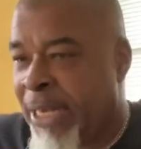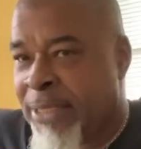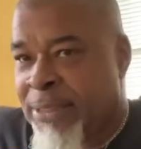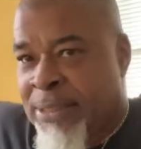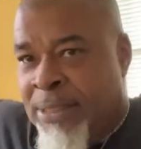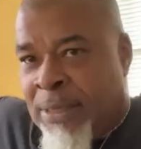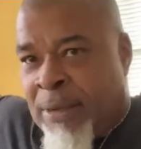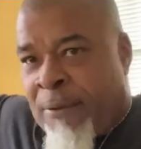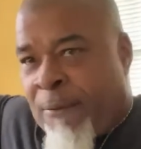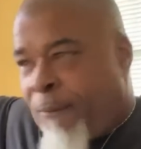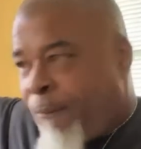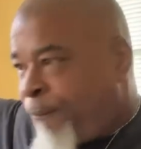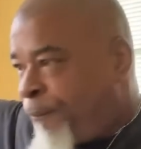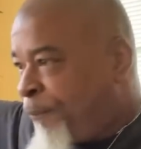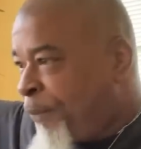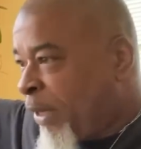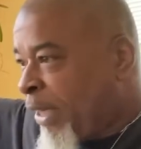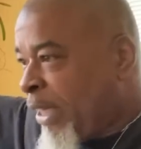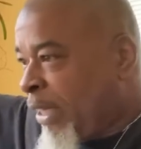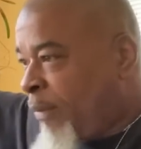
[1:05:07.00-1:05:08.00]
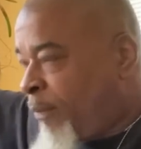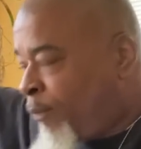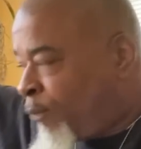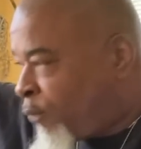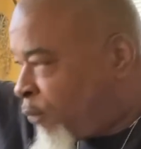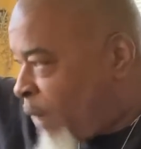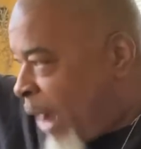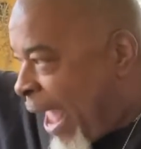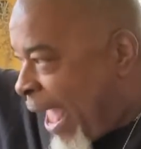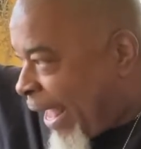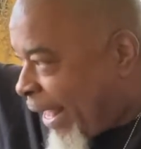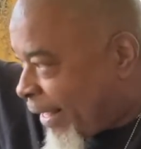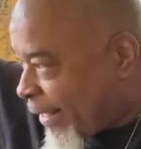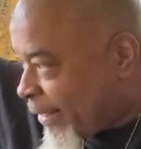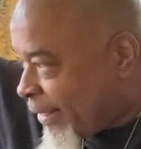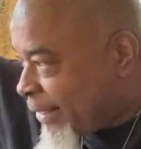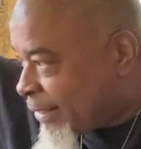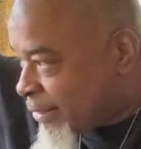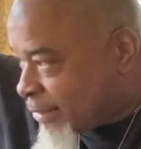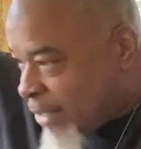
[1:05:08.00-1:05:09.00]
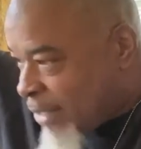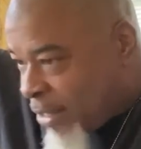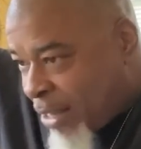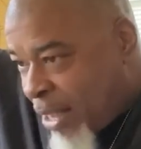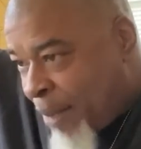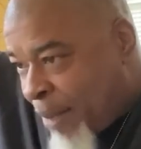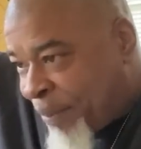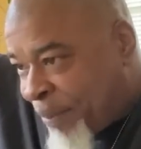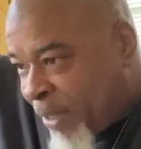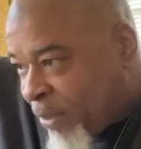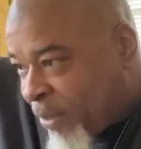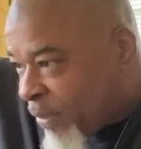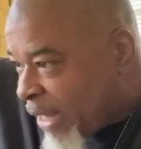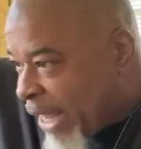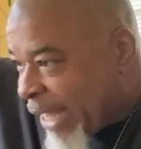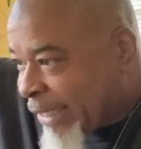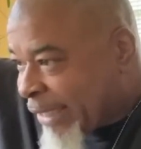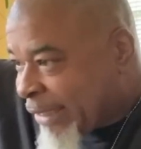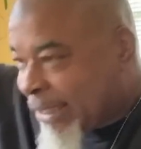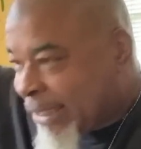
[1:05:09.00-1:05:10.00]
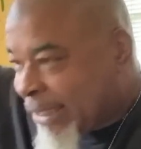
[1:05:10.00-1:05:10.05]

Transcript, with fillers: his freaking rack is up here like